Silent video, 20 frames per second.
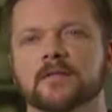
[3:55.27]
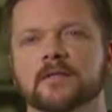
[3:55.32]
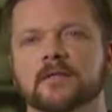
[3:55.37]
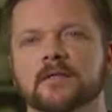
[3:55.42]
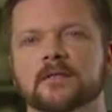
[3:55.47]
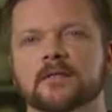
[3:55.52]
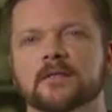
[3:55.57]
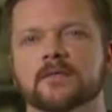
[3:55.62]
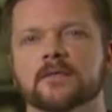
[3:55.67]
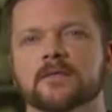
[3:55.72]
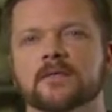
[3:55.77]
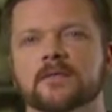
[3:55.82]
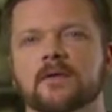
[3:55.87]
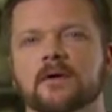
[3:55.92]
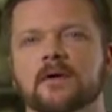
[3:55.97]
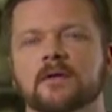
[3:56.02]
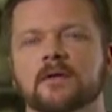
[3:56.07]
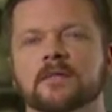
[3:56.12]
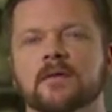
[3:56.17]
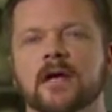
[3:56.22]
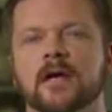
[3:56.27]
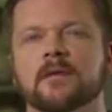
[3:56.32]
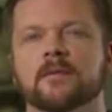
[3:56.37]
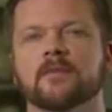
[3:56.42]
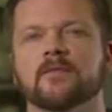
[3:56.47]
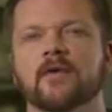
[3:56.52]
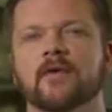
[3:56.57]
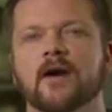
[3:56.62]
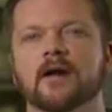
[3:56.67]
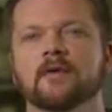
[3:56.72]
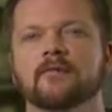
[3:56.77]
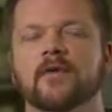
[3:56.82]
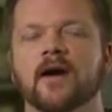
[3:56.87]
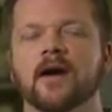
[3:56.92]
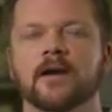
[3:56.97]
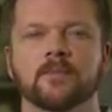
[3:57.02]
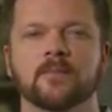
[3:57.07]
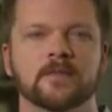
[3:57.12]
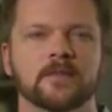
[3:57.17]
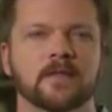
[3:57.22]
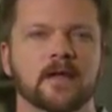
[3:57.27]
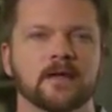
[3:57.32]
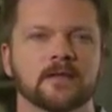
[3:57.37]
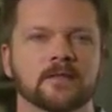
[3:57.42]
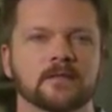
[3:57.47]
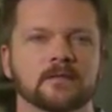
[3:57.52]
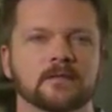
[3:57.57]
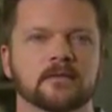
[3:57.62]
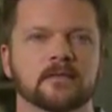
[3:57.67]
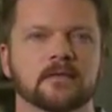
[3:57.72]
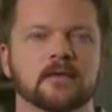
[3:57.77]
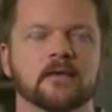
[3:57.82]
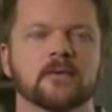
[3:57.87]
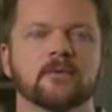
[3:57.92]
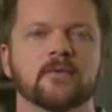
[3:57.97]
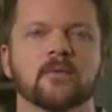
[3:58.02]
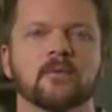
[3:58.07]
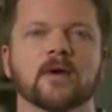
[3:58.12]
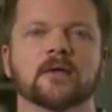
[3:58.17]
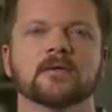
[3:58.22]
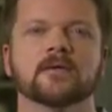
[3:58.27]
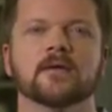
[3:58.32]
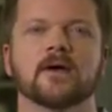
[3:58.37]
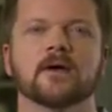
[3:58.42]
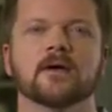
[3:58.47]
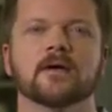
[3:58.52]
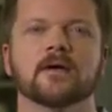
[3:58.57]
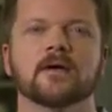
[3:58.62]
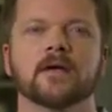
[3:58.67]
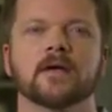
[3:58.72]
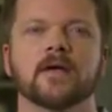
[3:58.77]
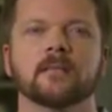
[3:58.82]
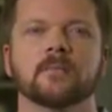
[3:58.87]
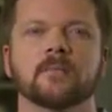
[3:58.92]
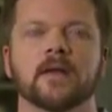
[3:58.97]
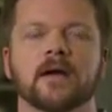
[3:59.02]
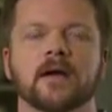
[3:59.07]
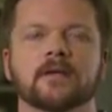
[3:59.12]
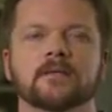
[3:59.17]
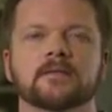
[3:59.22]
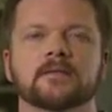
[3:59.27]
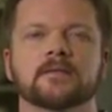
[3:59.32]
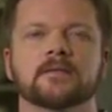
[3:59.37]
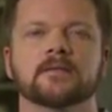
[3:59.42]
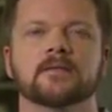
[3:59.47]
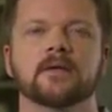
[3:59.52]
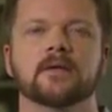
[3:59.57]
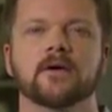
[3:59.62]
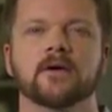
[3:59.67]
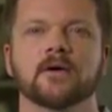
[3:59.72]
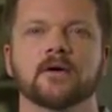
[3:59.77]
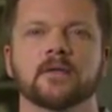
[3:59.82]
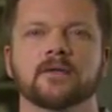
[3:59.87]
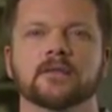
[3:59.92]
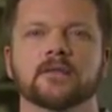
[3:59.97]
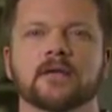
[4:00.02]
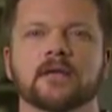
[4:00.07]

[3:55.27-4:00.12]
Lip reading: systems are designed to provide fire protection for restaurant cooking appliances, hoods,